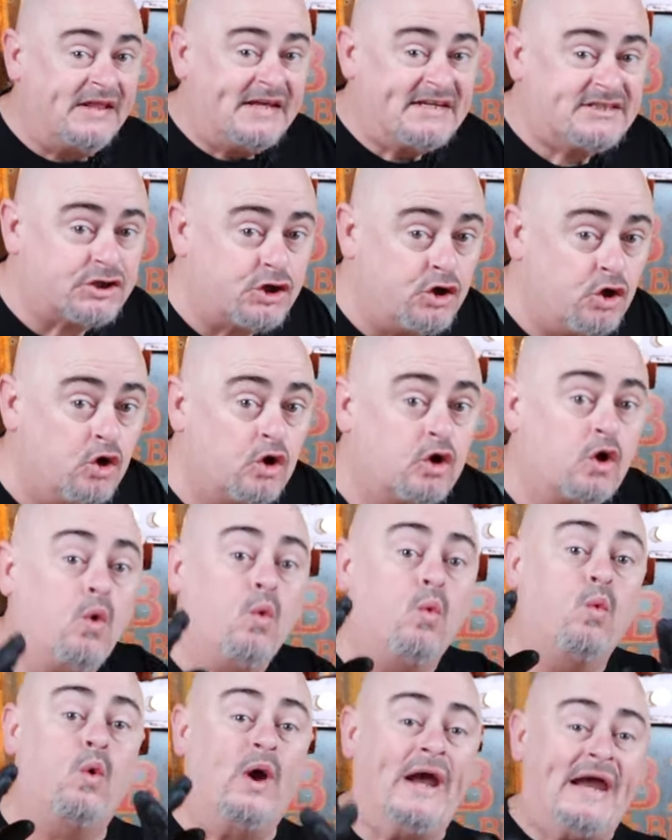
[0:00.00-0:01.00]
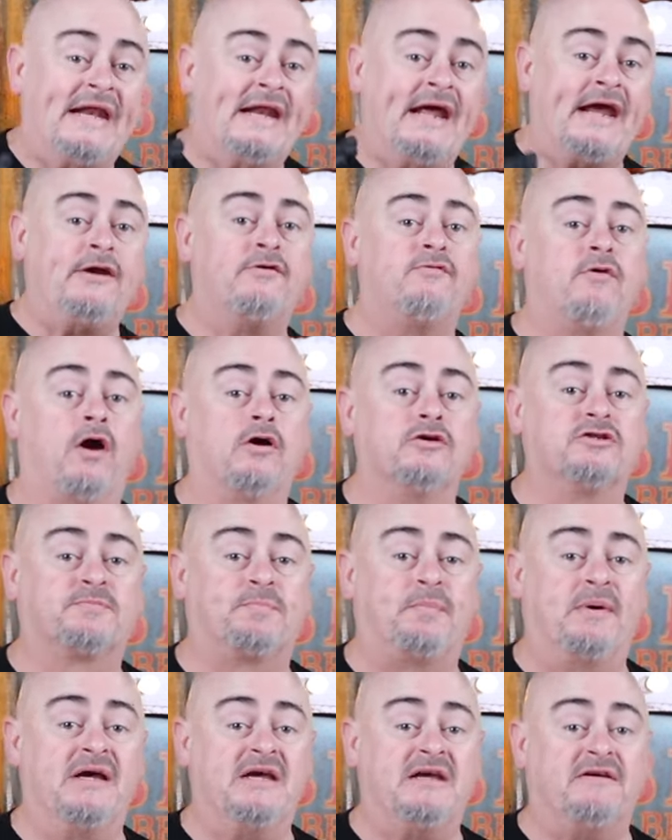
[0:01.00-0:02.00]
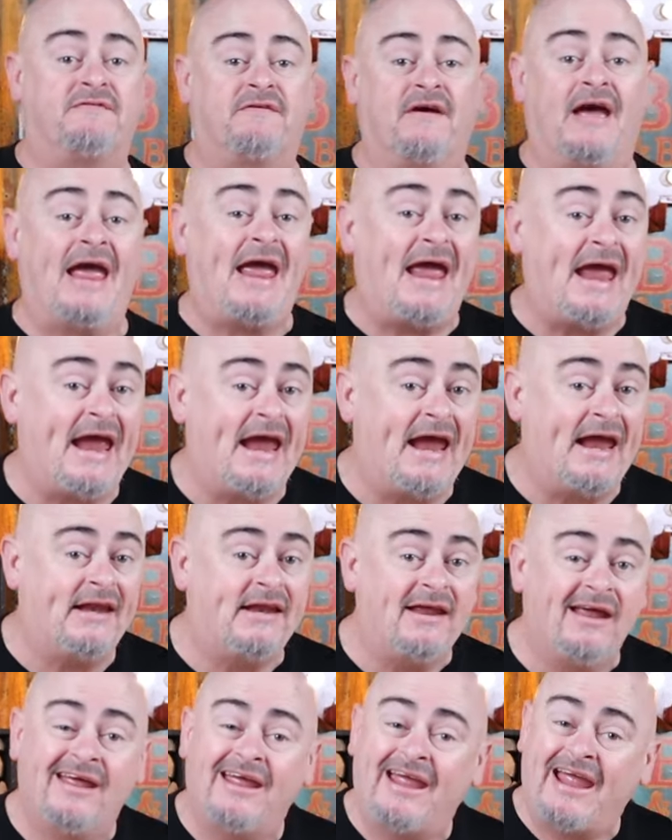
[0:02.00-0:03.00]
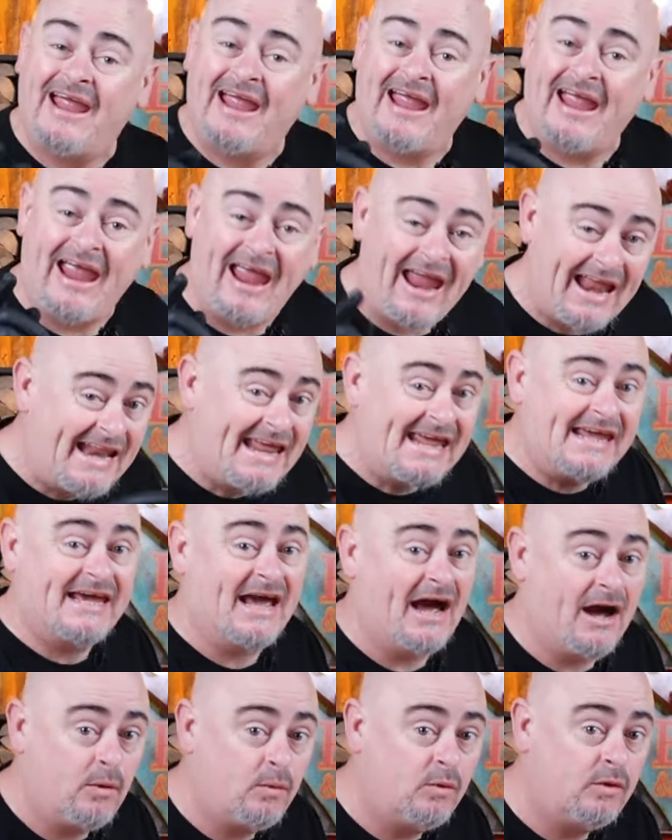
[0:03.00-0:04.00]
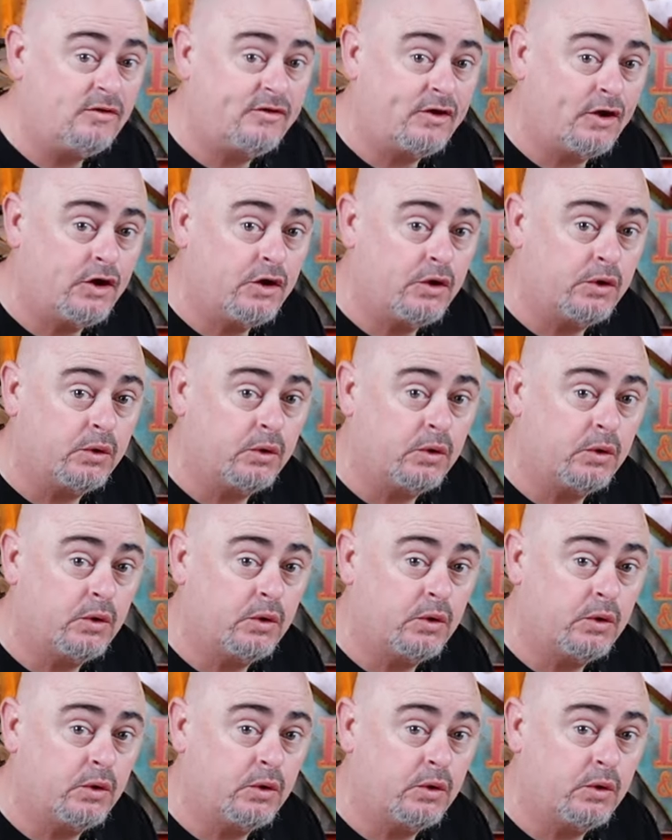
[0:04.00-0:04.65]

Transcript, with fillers: this cook, we need roast beef and any cut will do.